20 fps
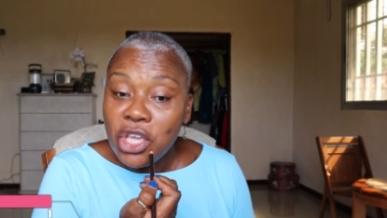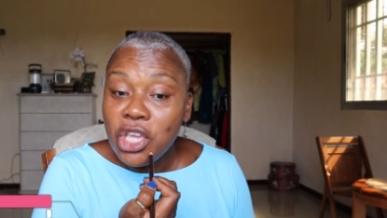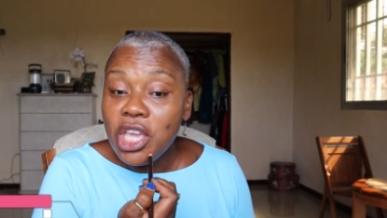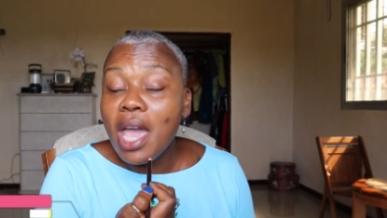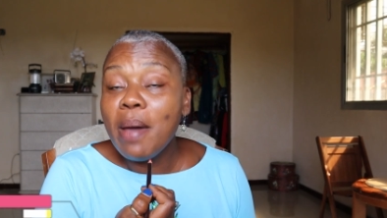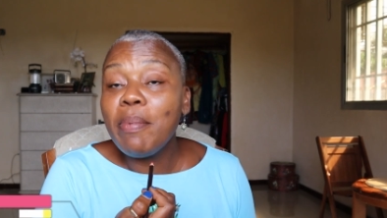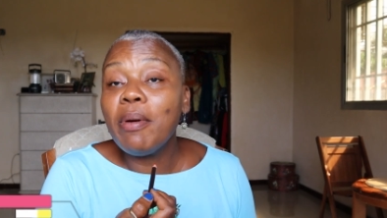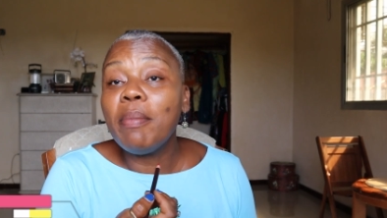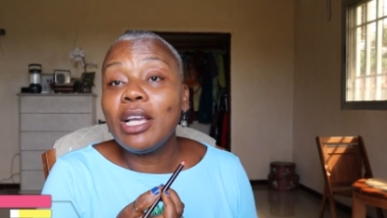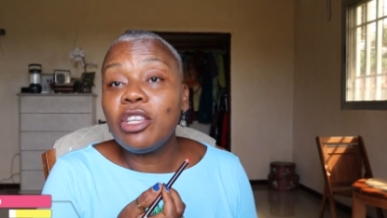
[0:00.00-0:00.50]

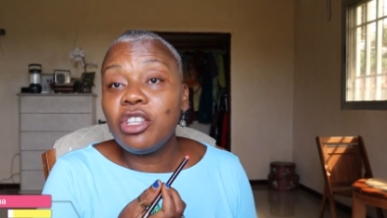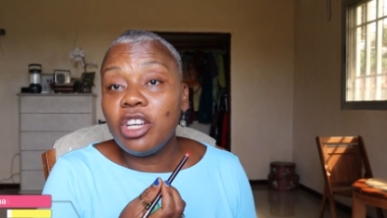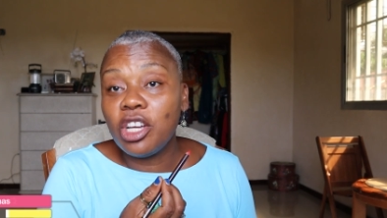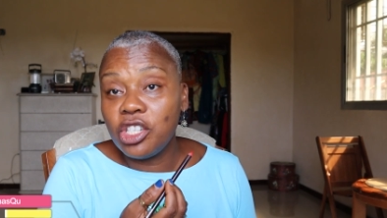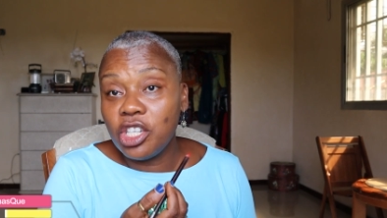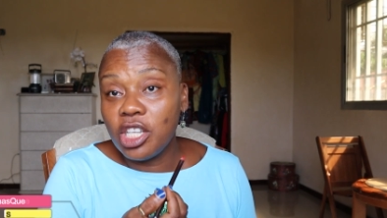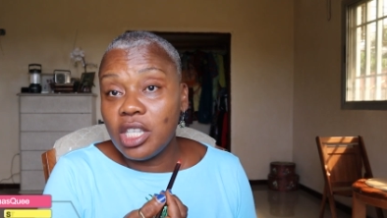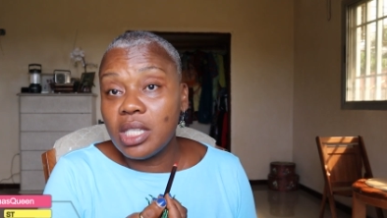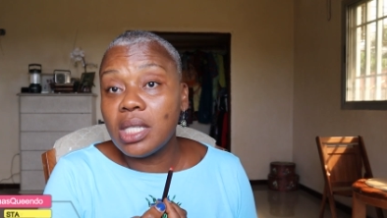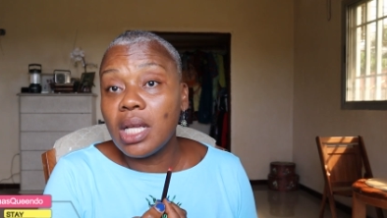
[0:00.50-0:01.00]
Yeah, but my
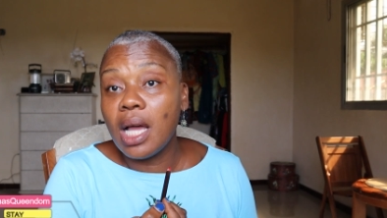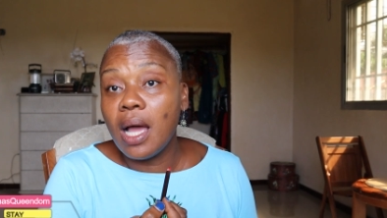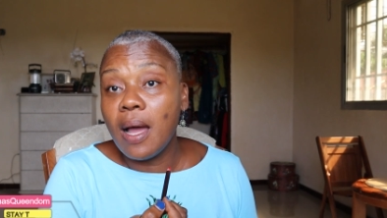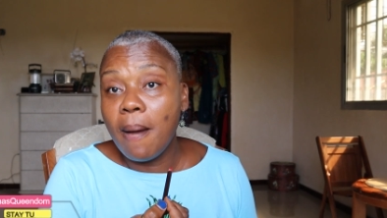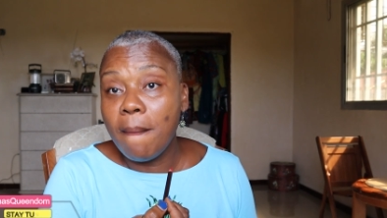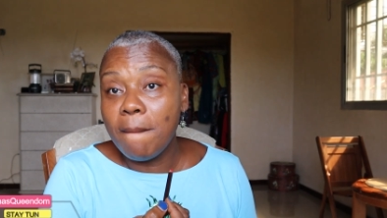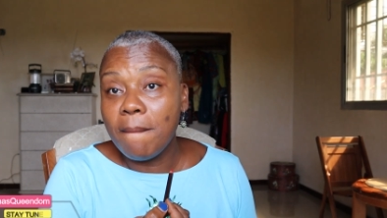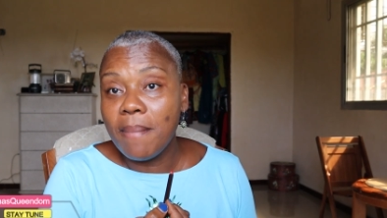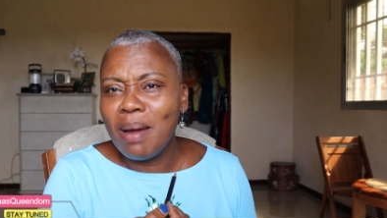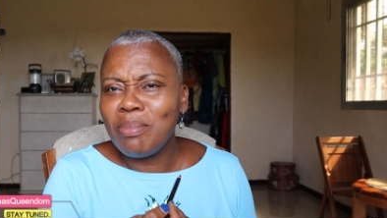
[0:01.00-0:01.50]
church is,
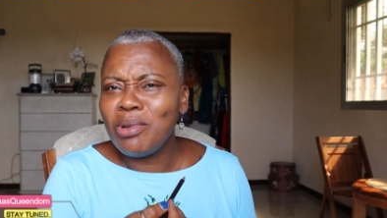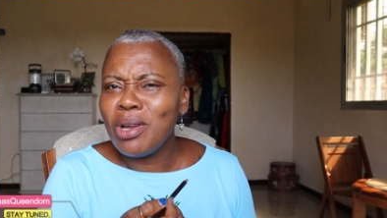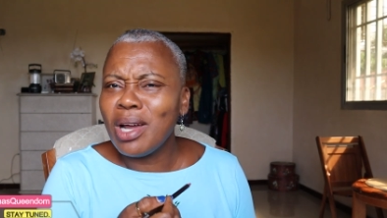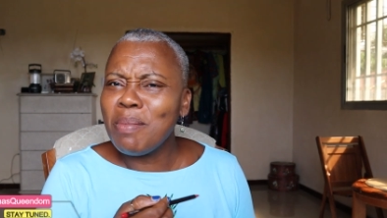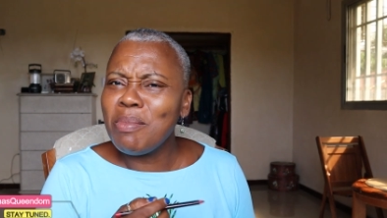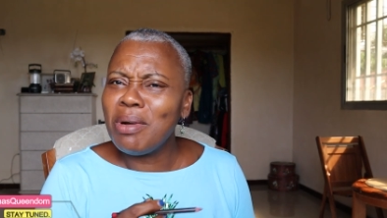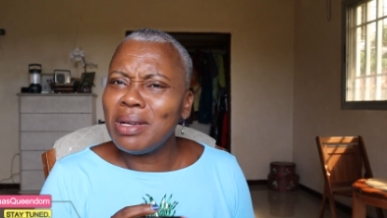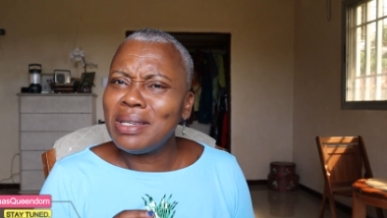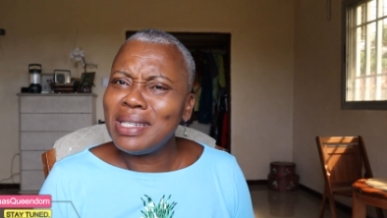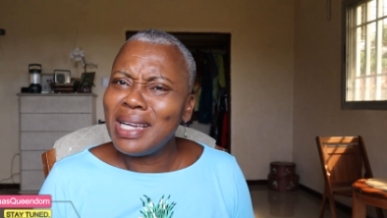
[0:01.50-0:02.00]
um, I'm
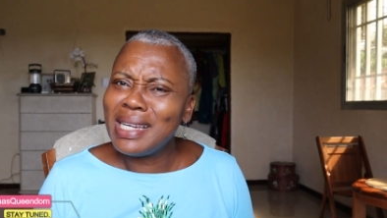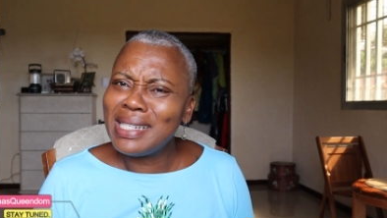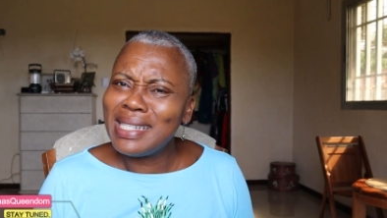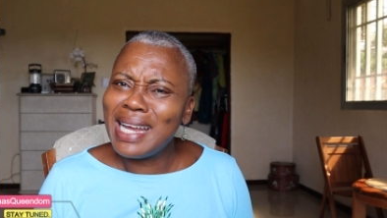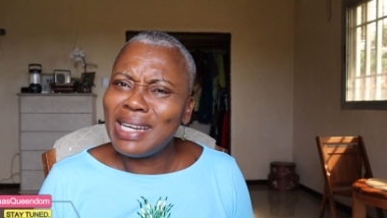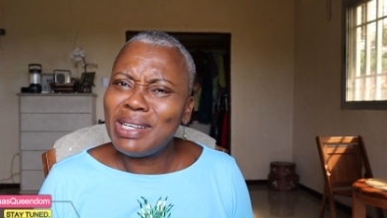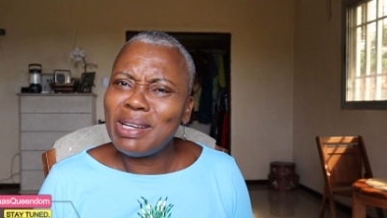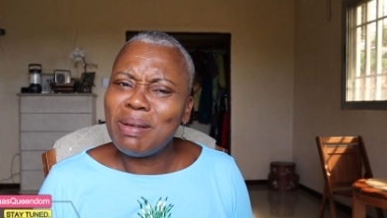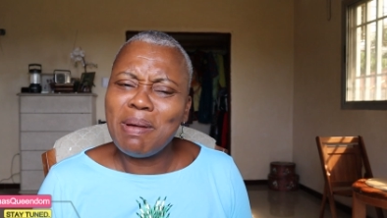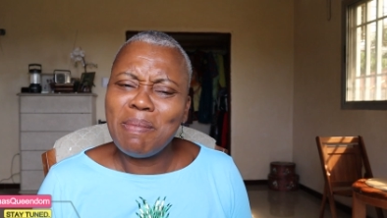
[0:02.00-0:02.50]
talking about church
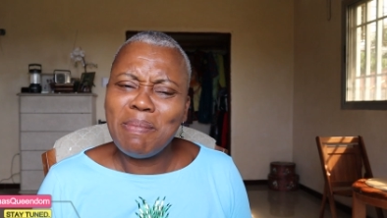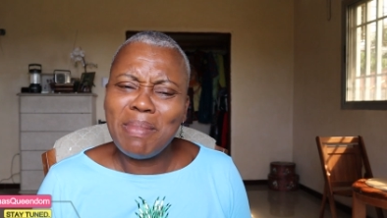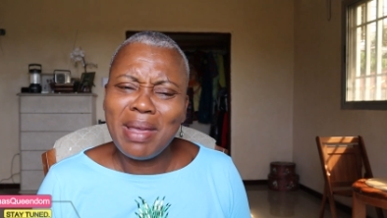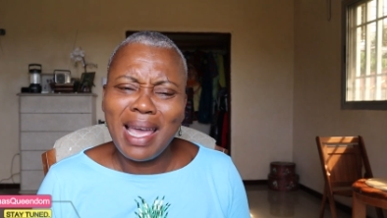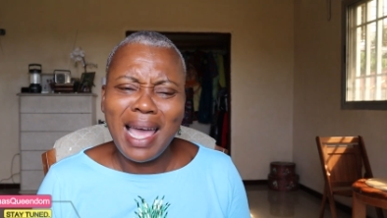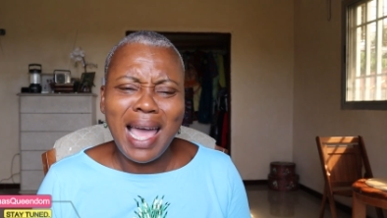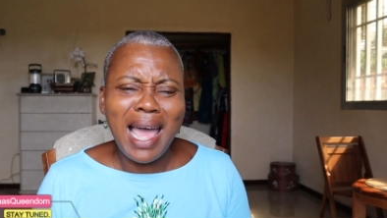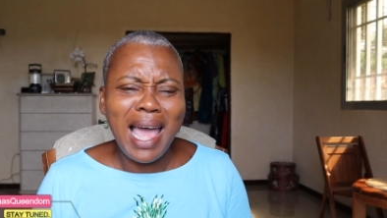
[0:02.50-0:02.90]
on top of me.